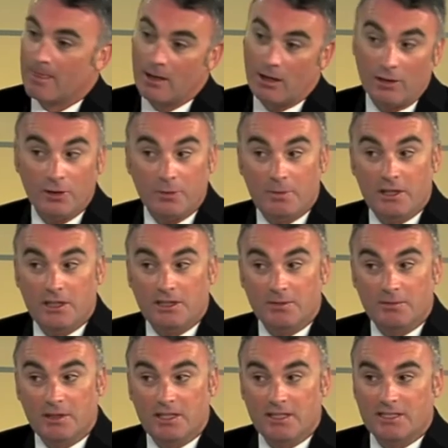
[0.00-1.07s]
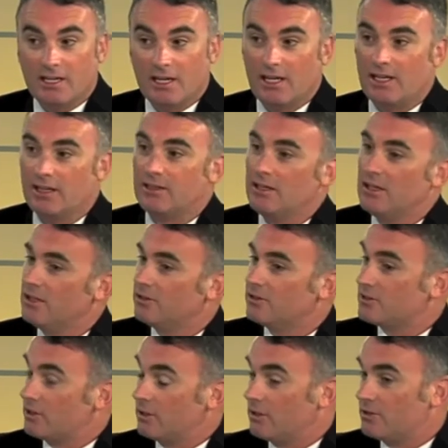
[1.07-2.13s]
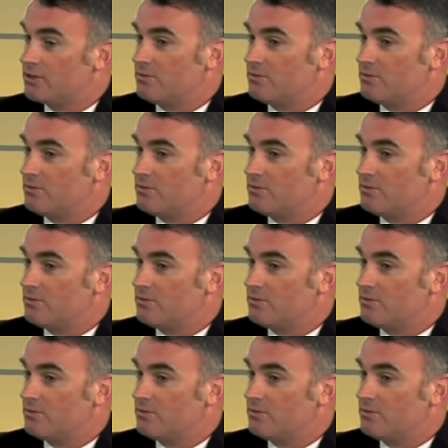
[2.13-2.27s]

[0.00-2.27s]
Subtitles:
On the B2B side, there's a large